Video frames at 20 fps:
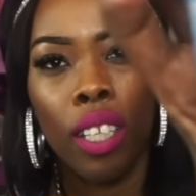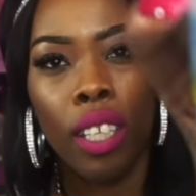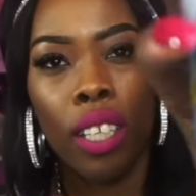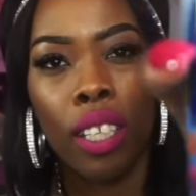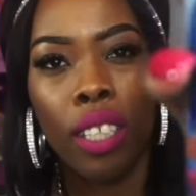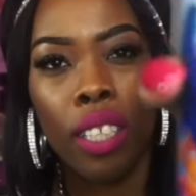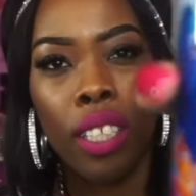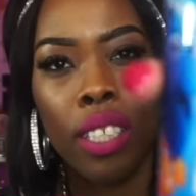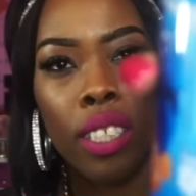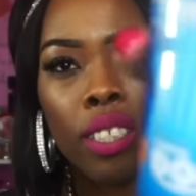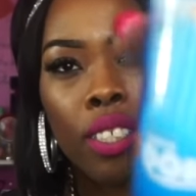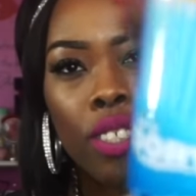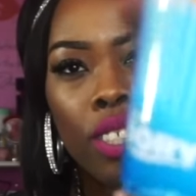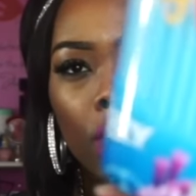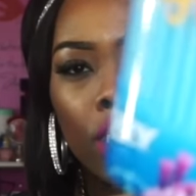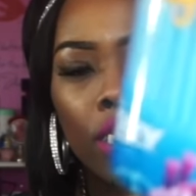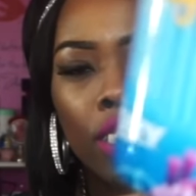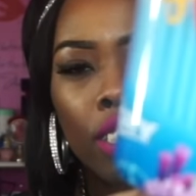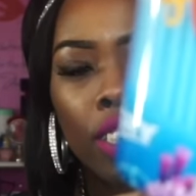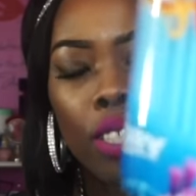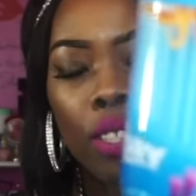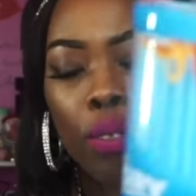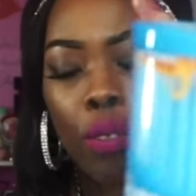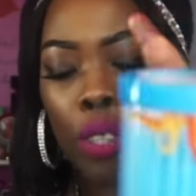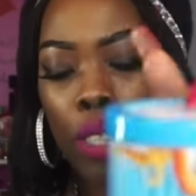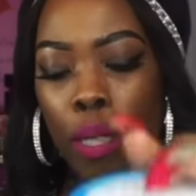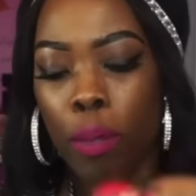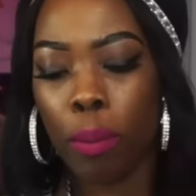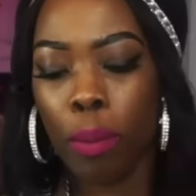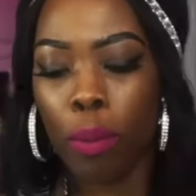And these are just
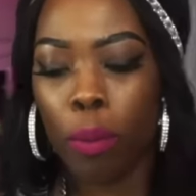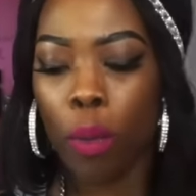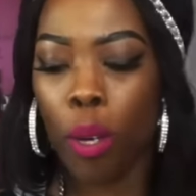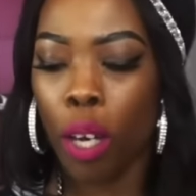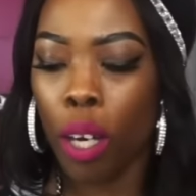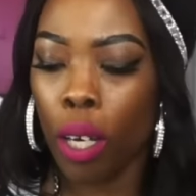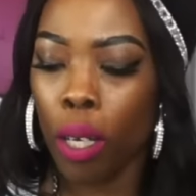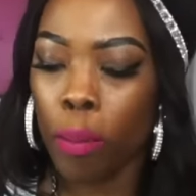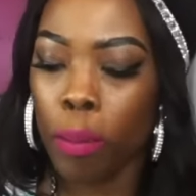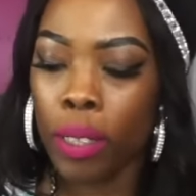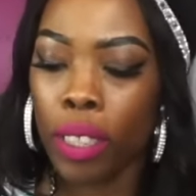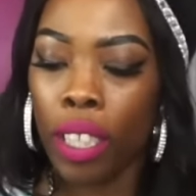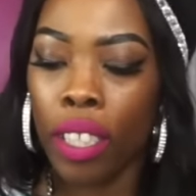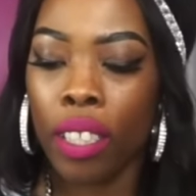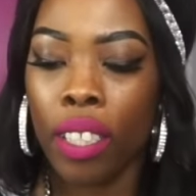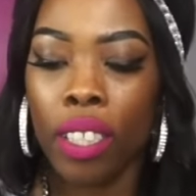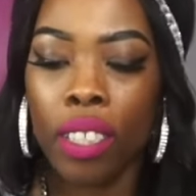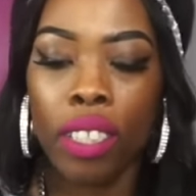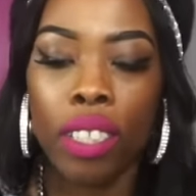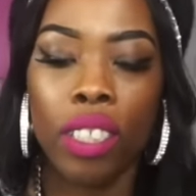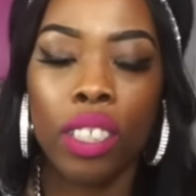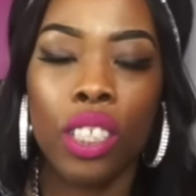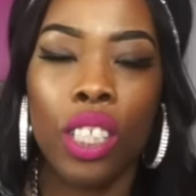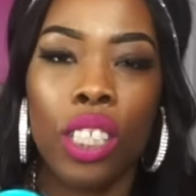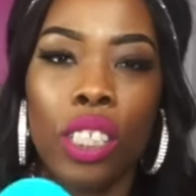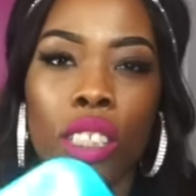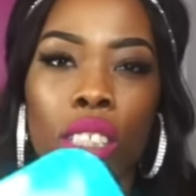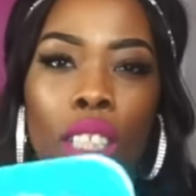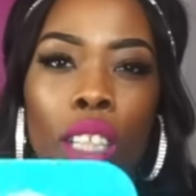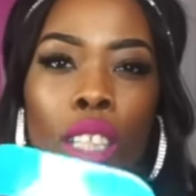Q-tip swabs. And this is
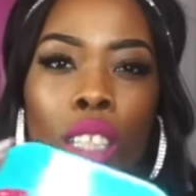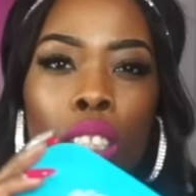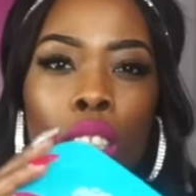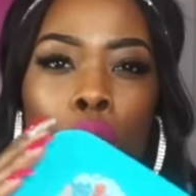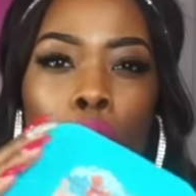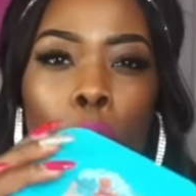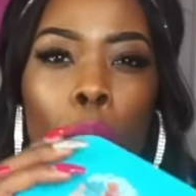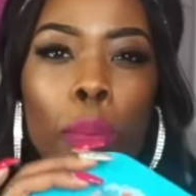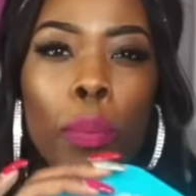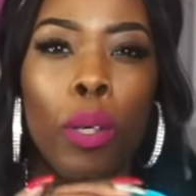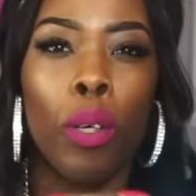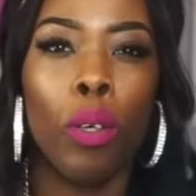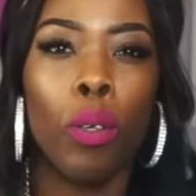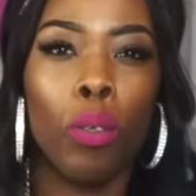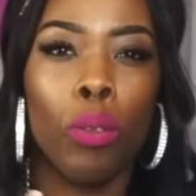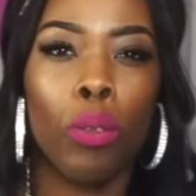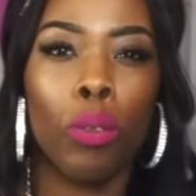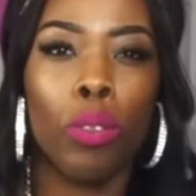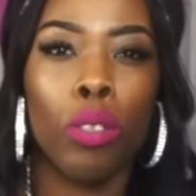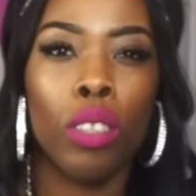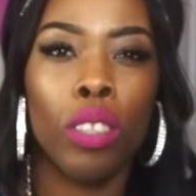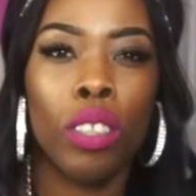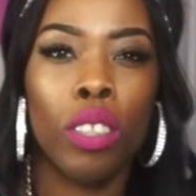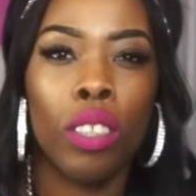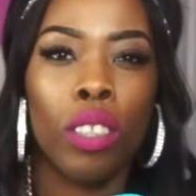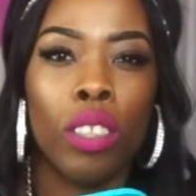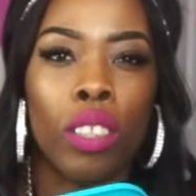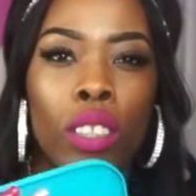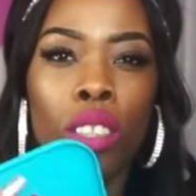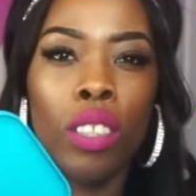just a little bowl.
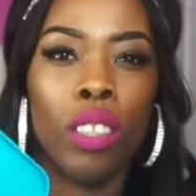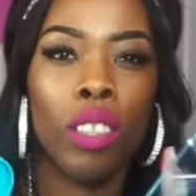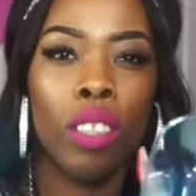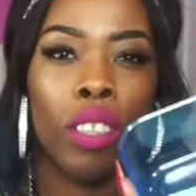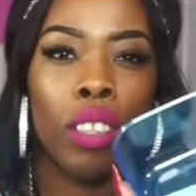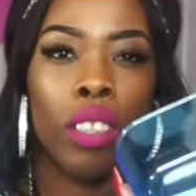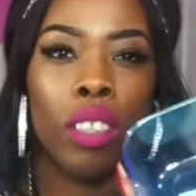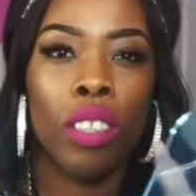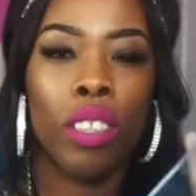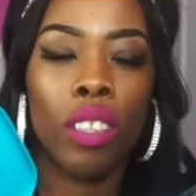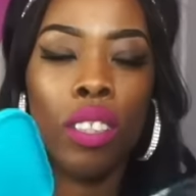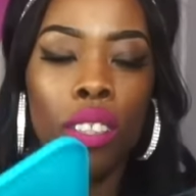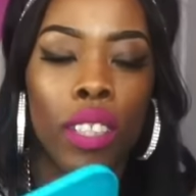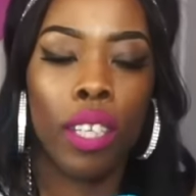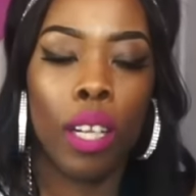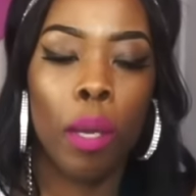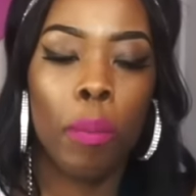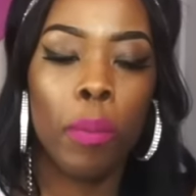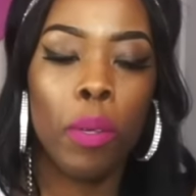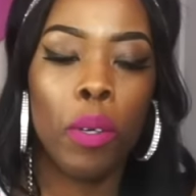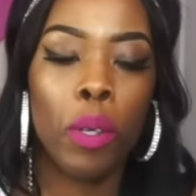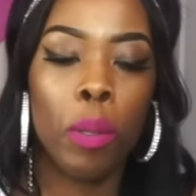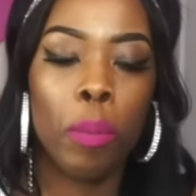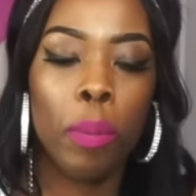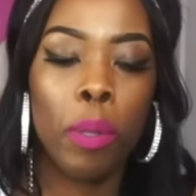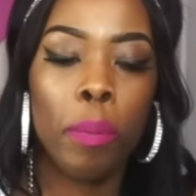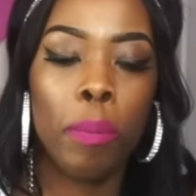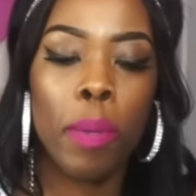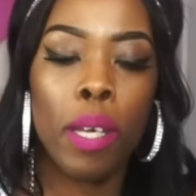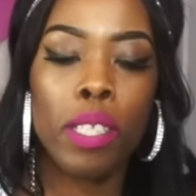I'm going
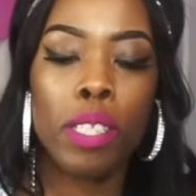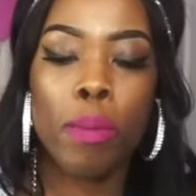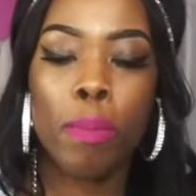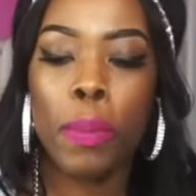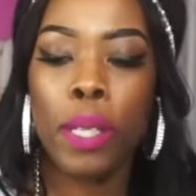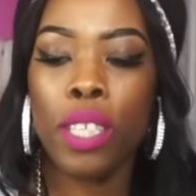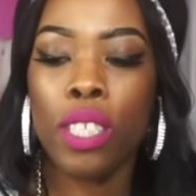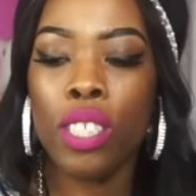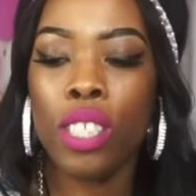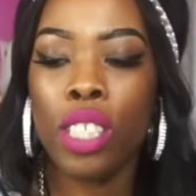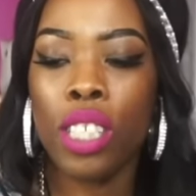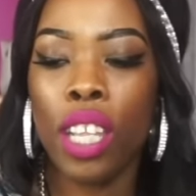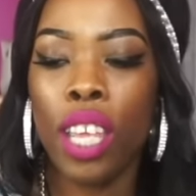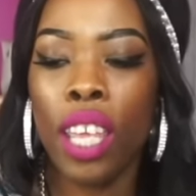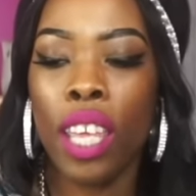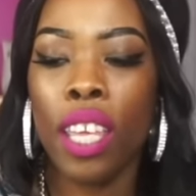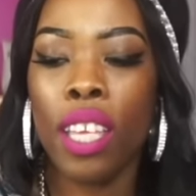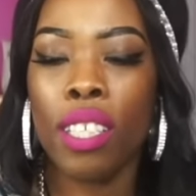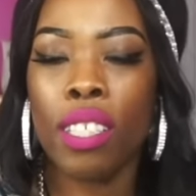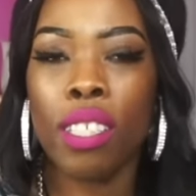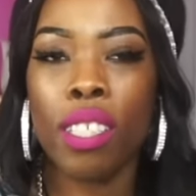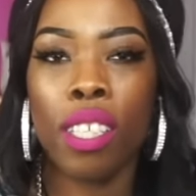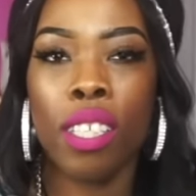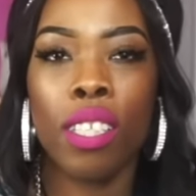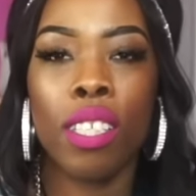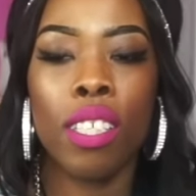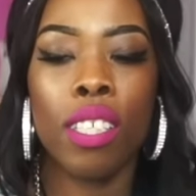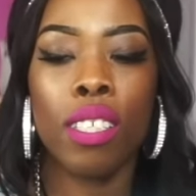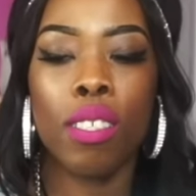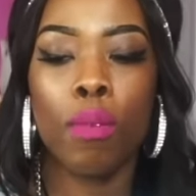to put my spinach and eggs
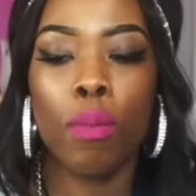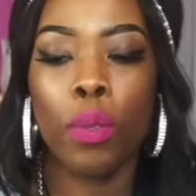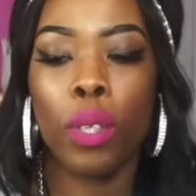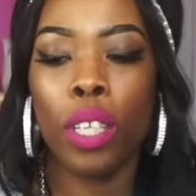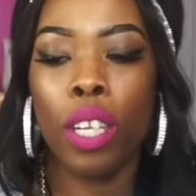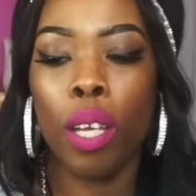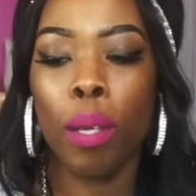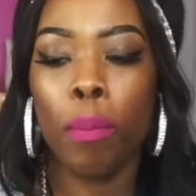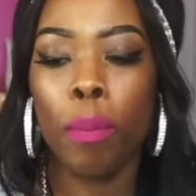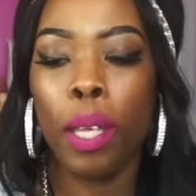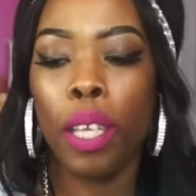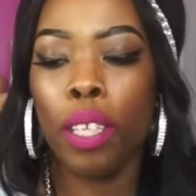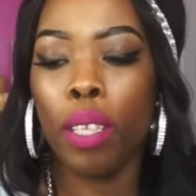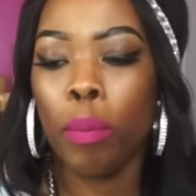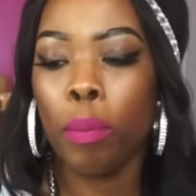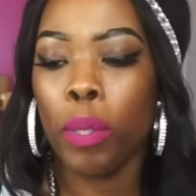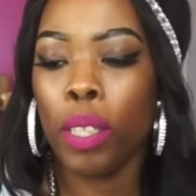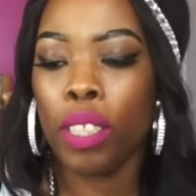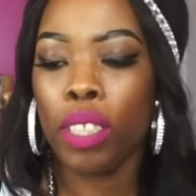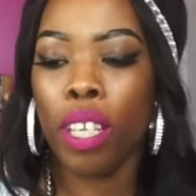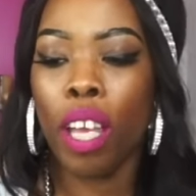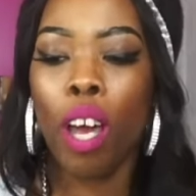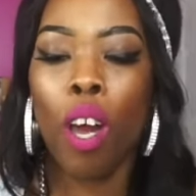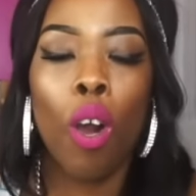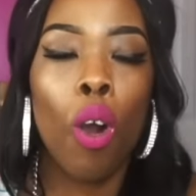in this when I make them because I